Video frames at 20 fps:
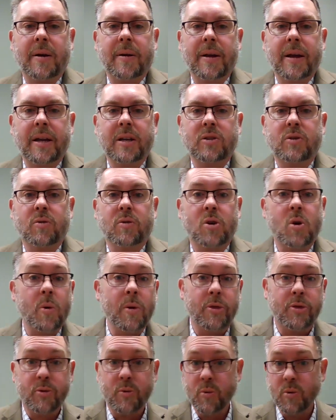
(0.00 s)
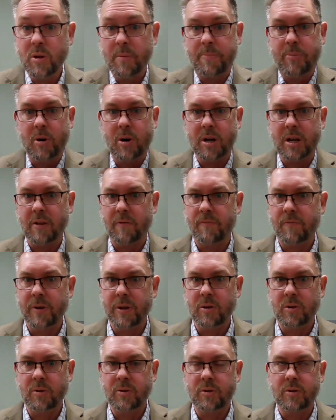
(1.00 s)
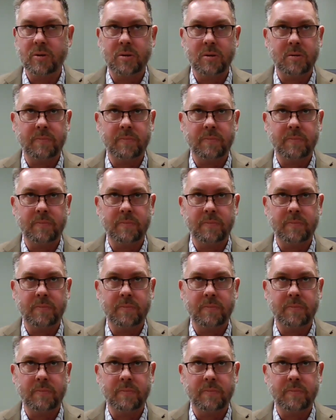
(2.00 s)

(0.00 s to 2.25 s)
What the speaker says: As you're going through the book, it feels